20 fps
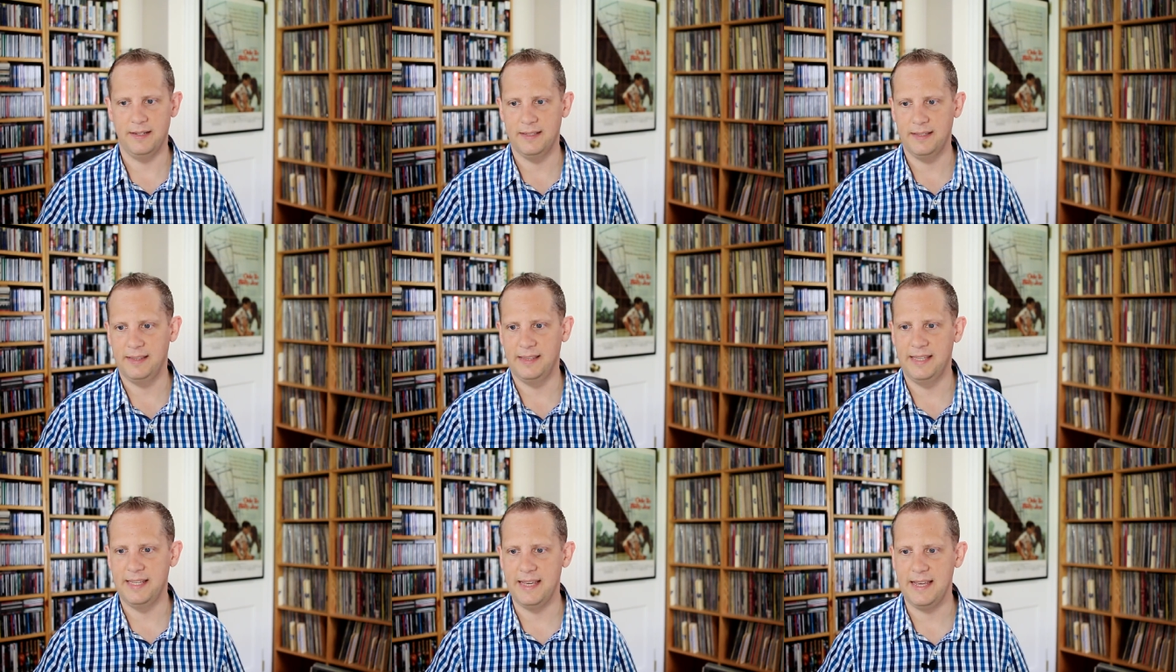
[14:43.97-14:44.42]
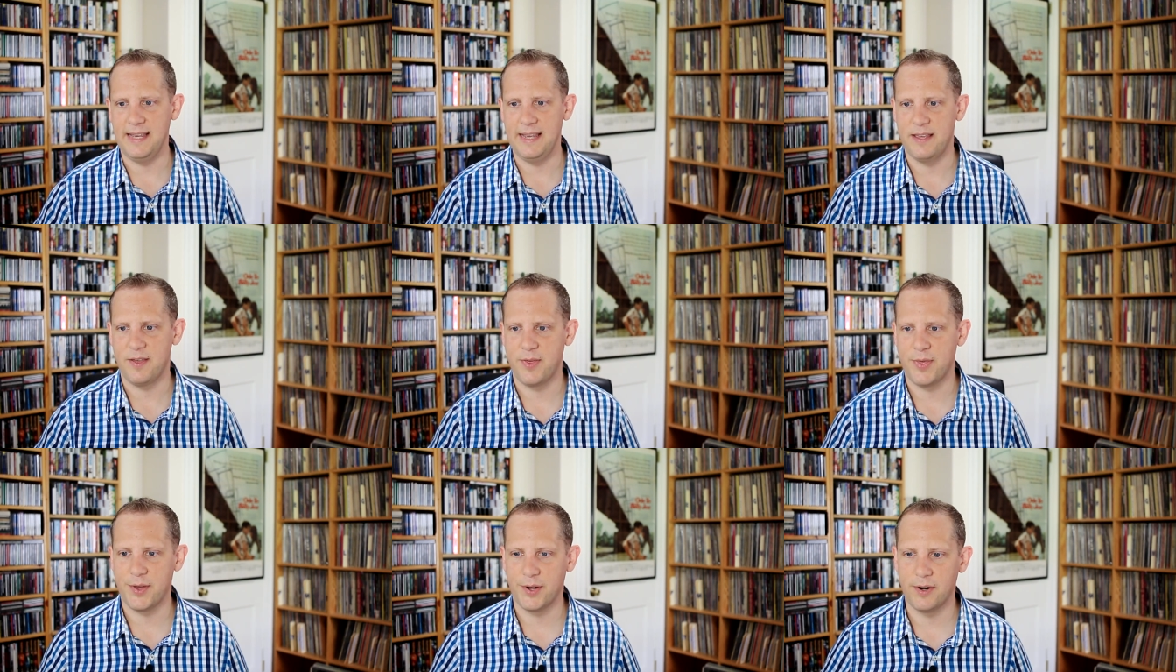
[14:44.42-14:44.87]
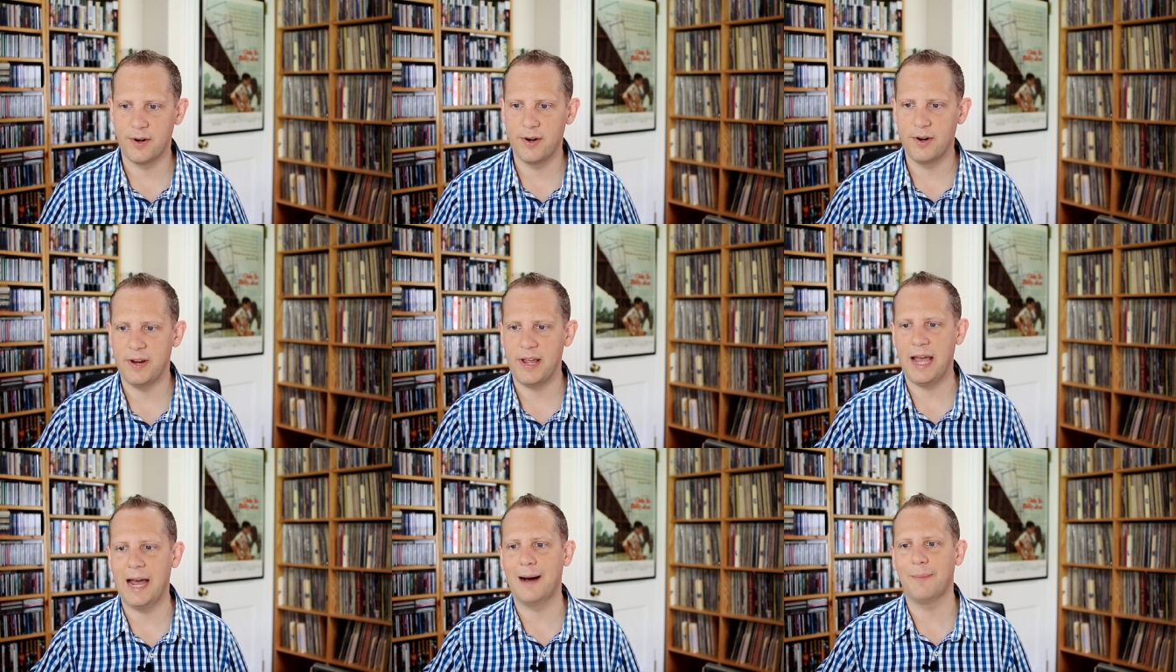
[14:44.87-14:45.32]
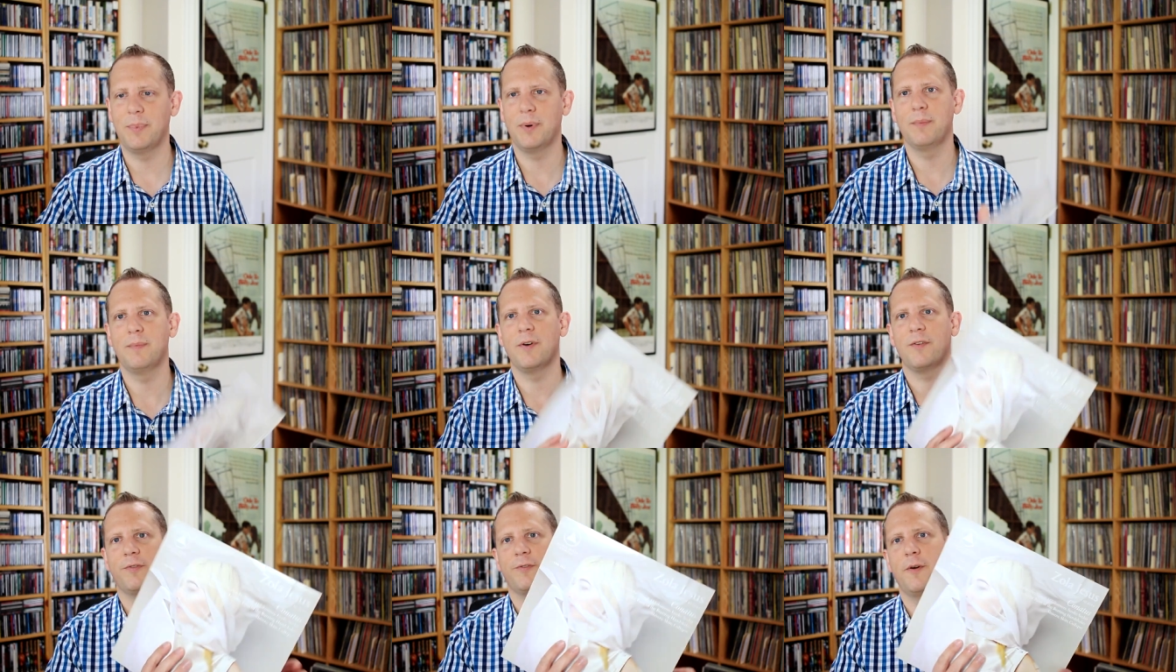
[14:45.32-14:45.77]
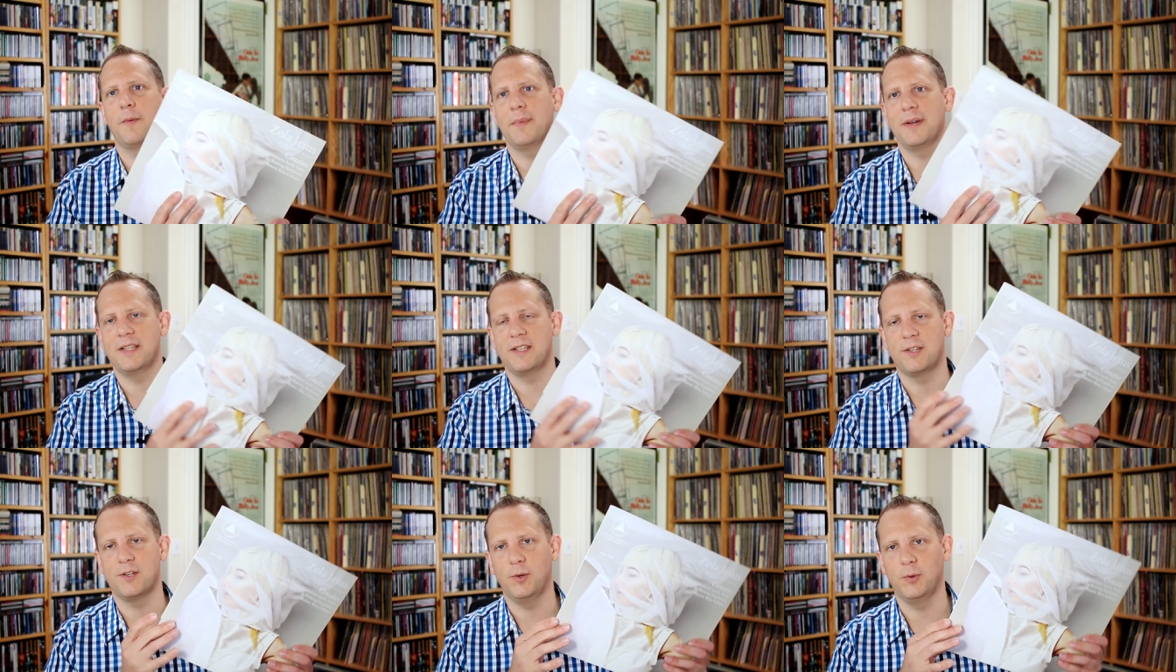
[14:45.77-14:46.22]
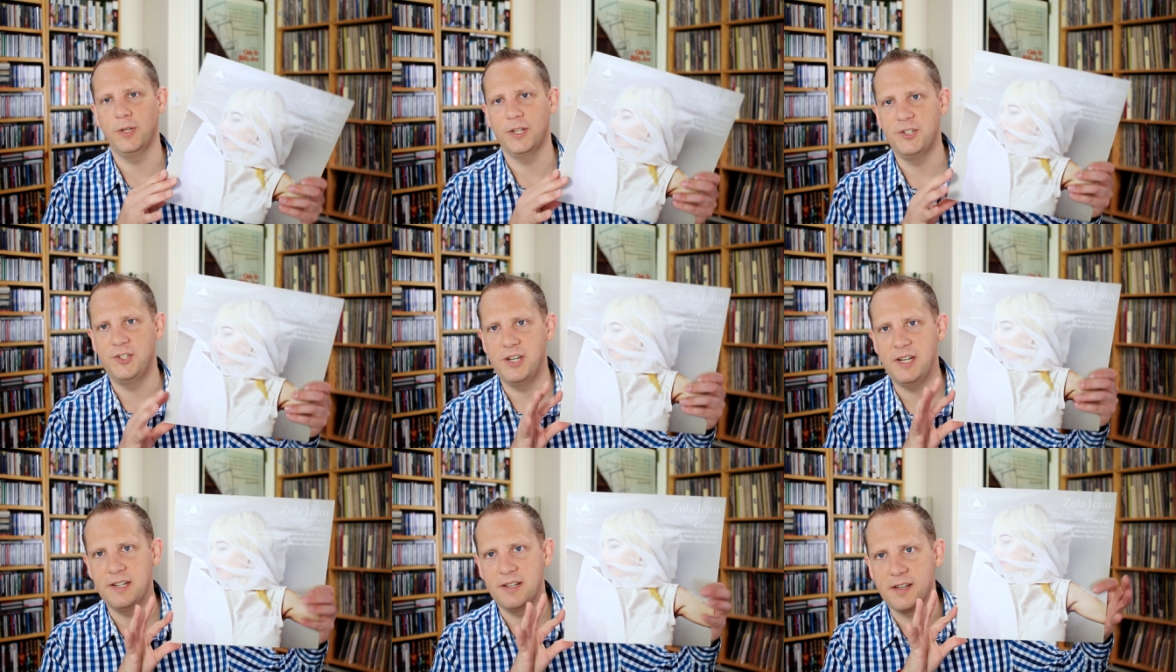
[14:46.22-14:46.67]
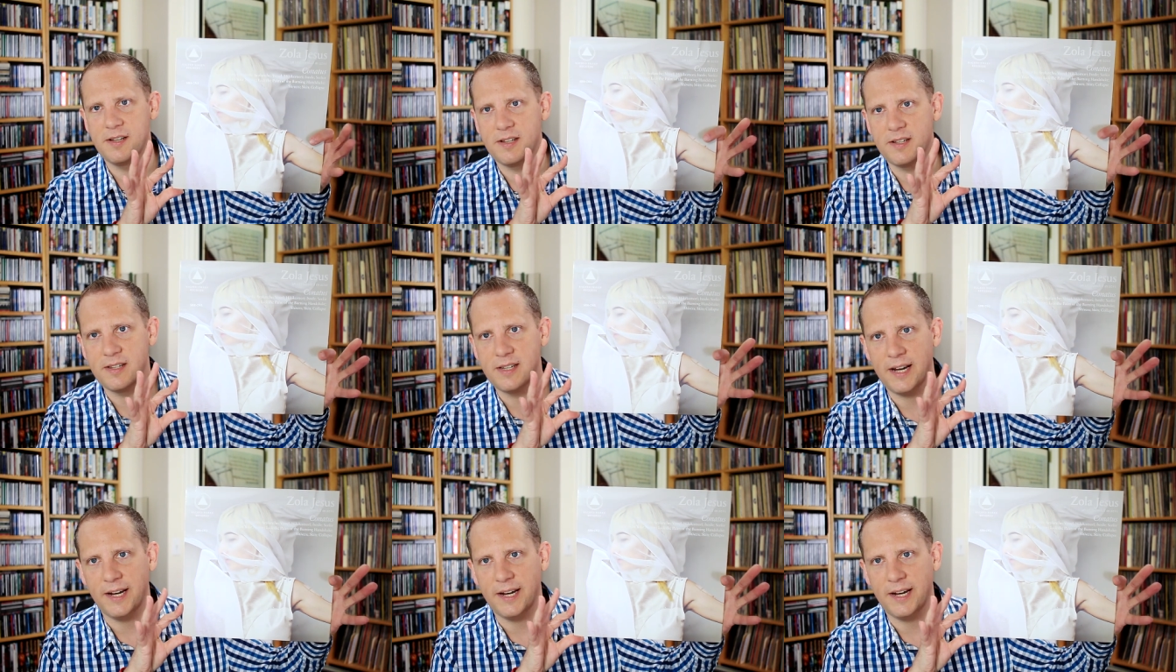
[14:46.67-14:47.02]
the third album from Zola Jesus,